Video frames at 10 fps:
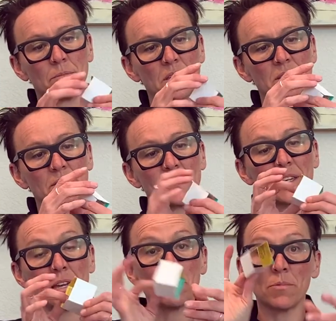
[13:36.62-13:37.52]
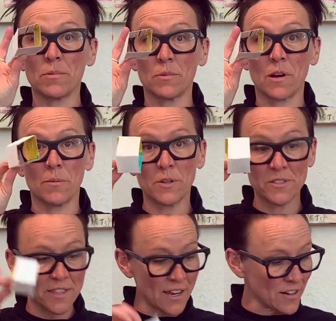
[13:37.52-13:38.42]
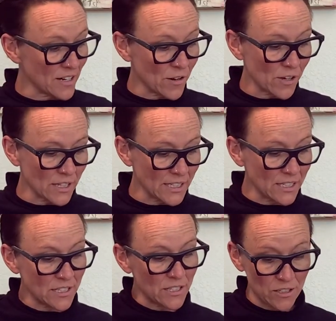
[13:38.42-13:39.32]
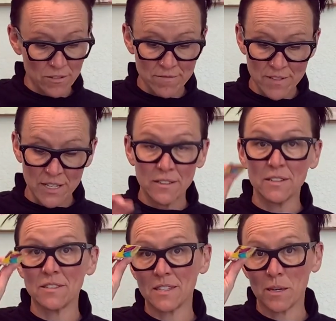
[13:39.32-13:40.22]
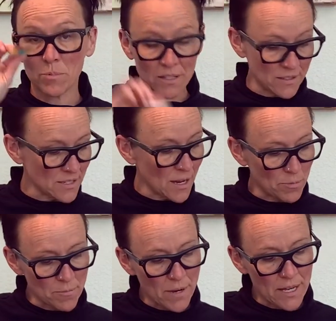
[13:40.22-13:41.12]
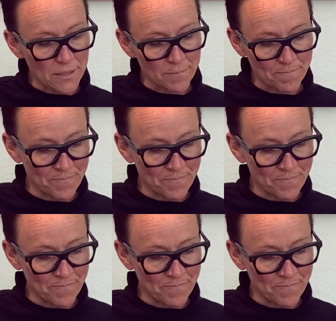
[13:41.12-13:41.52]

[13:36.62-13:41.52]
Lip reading: piece of tape. We're almost there. Now all I need to do is tape on the top and bottom.